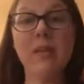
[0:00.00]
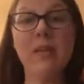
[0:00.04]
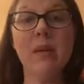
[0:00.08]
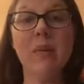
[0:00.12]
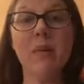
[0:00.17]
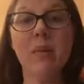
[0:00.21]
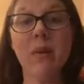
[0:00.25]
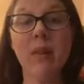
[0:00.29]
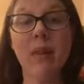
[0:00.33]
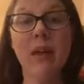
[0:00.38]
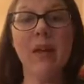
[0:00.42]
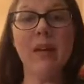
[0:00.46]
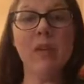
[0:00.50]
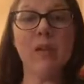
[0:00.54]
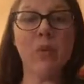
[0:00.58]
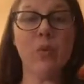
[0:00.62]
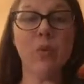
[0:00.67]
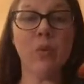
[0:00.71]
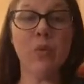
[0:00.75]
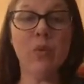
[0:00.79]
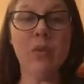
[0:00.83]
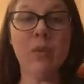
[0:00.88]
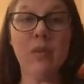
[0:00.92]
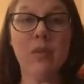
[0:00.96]
It will last through
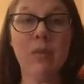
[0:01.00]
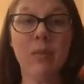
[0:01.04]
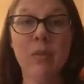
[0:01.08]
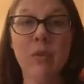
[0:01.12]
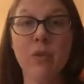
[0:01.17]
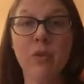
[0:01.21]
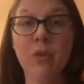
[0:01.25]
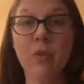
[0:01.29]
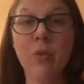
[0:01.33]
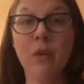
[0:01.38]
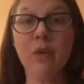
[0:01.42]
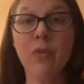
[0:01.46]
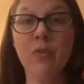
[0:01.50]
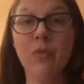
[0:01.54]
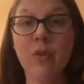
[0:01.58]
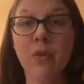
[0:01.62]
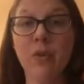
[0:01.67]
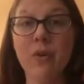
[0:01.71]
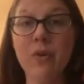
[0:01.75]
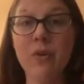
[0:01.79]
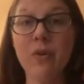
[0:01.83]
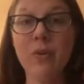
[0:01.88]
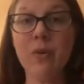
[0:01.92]
December 21st,